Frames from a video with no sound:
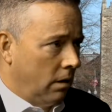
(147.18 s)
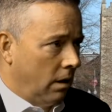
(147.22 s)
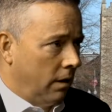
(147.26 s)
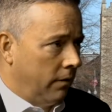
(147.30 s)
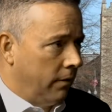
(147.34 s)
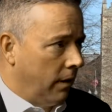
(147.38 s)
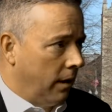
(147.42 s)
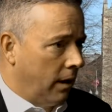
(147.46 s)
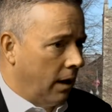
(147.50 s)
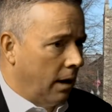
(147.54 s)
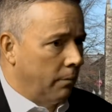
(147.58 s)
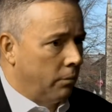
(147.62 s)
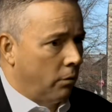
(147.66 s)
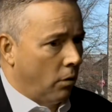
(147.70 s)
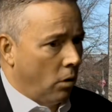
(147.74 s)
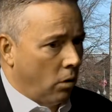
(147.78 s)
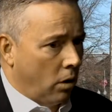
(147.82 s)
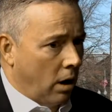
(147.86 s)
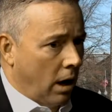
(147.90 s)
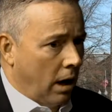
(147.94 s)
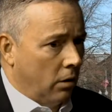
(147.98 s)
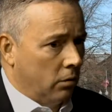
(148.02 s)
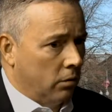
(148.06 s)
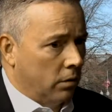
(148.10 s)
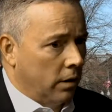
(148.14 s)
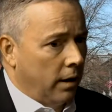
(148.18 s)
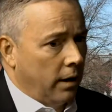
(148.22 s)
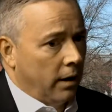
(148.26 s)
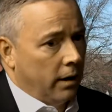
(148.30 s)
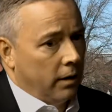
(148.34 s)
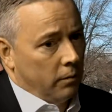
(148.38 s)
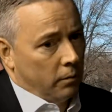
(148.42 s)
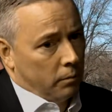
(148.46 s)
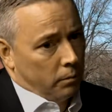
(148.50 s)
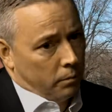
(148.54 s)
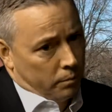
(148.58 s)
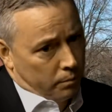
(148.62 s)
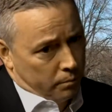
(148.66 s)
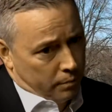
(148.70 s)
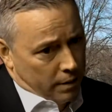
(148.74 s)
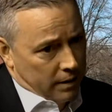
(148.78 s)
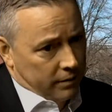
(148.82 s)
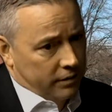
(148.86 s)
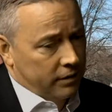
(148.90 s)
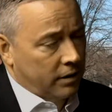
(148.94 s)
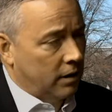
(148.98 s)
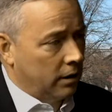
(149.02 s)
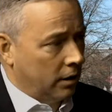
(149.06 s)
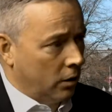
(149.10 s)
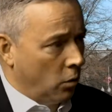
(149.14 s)
and then I broke out and
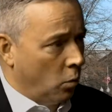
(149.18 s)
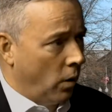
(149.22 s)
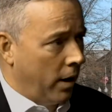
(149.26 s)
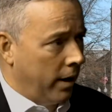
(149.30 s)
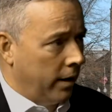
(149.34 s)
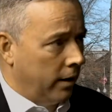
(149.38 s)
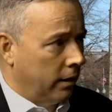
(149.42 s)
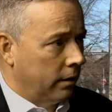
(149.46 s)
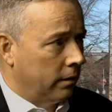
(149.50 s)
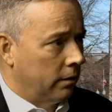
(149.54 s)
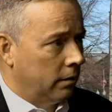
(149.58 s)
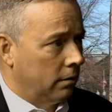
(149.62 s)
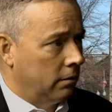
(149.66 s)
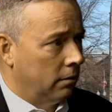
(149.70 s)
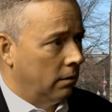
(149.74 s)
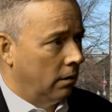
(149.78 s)
basically waited